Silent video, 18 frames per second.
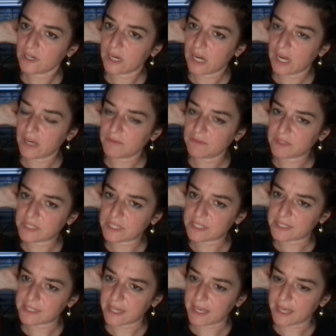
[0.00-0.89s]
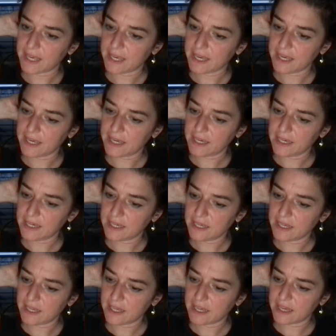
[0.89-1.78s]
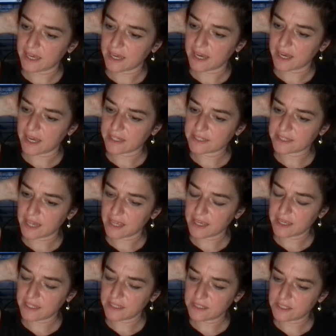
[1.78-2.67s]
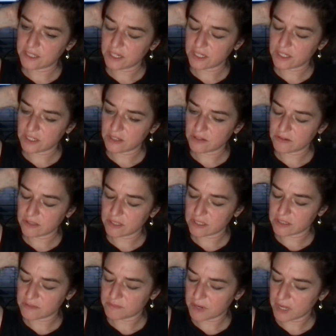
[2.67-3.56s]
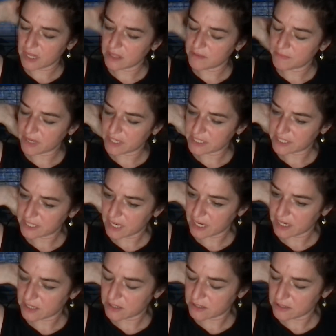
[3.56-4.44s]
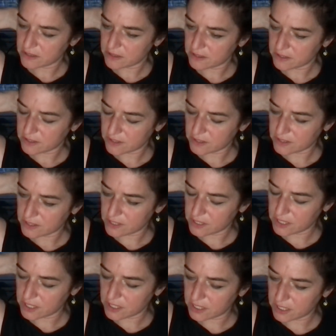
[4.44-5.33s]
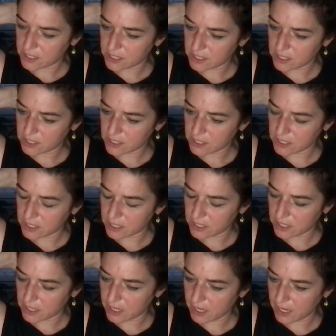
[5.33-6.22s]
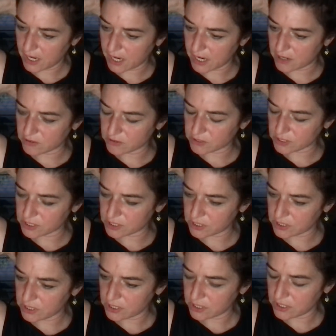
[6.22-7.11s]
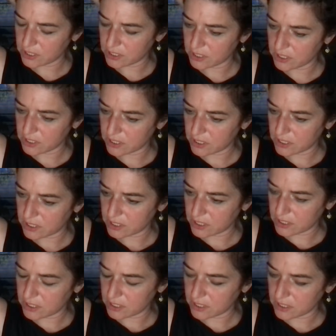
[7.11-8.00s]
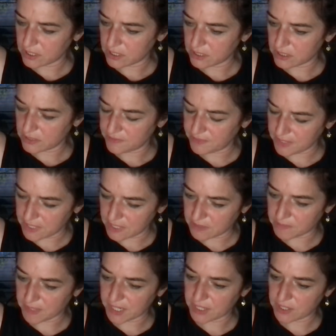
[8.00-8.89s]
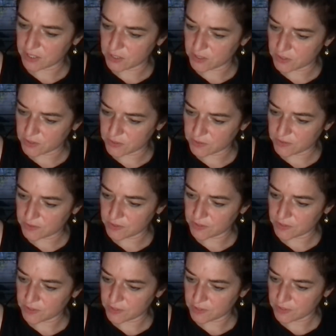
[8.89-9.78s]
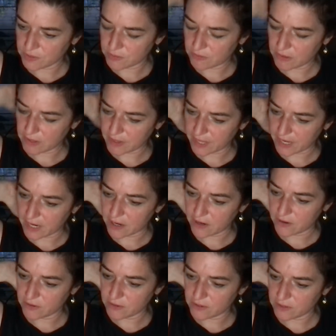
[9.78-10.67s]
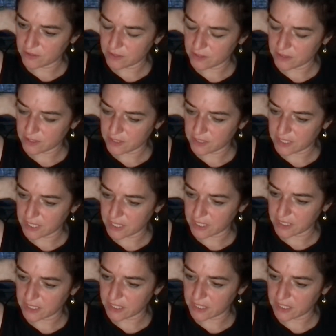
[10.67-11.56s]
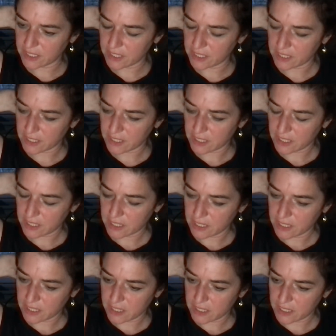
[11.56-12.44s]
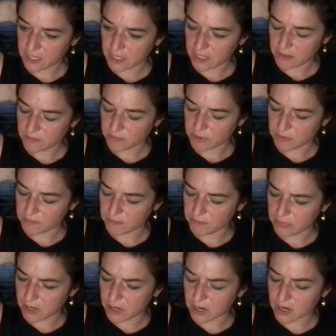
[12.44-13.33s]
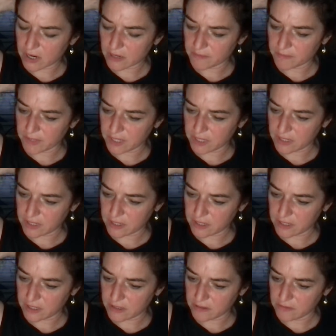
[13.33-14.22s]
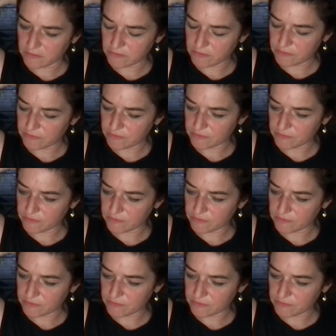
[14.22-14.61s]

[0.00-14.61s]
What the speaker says: I would say, as I continue, this is probably my second or third year out living on my own without the daily bombardment of